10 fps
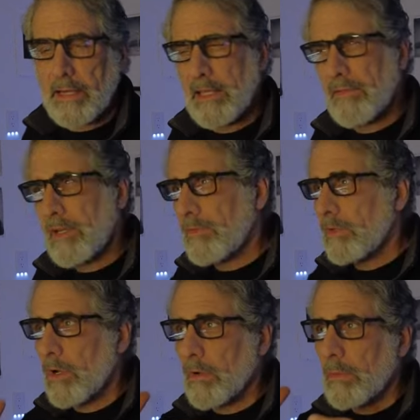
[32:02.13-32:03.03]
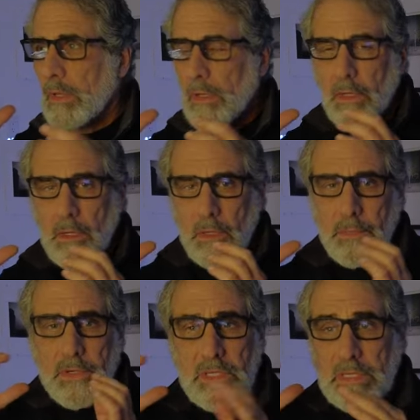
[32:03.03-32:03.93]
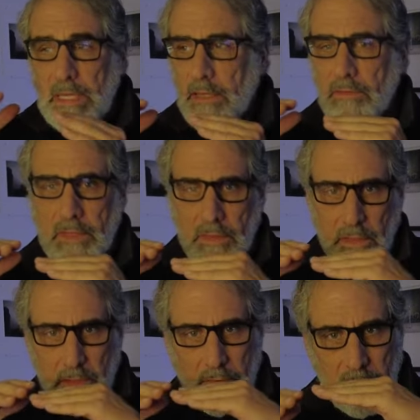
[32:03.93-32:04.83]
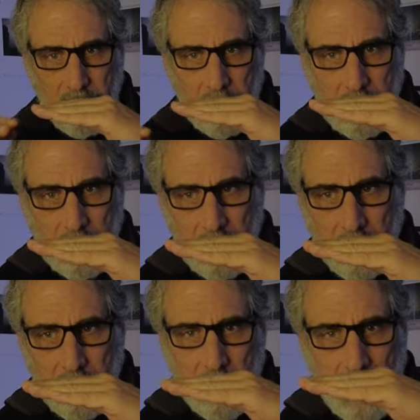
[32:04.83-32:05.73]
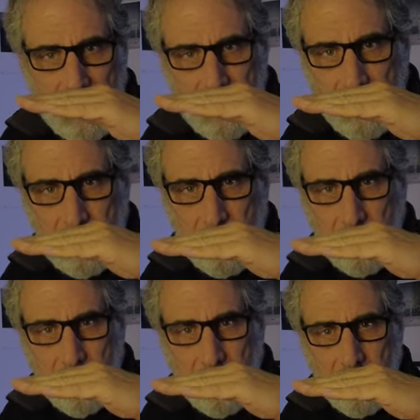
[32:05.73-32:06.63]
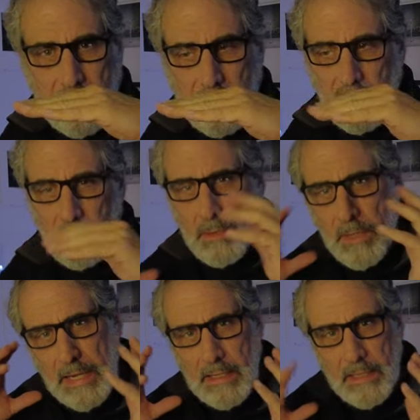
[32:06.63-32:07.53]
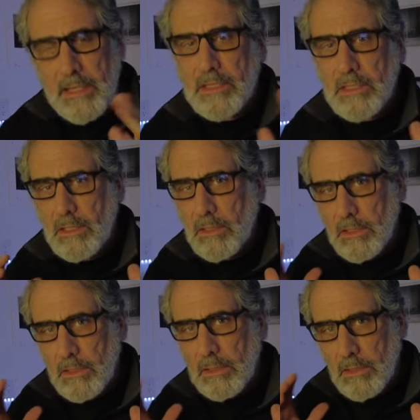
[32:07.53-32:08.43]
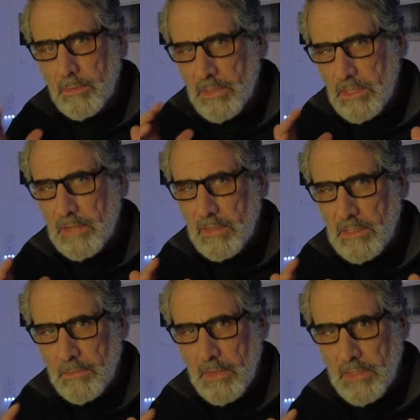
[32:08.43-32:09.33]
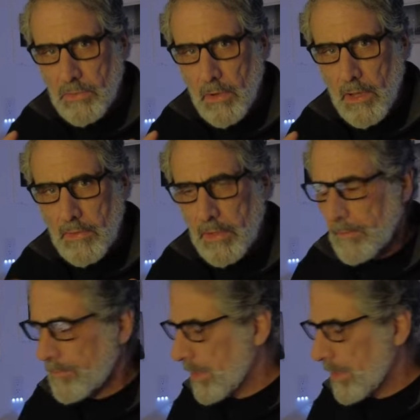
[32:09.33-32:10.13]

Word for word: And even if you don't perceive that the horizon is slightly crooked, your brain does, and you perceive that something's wrong there.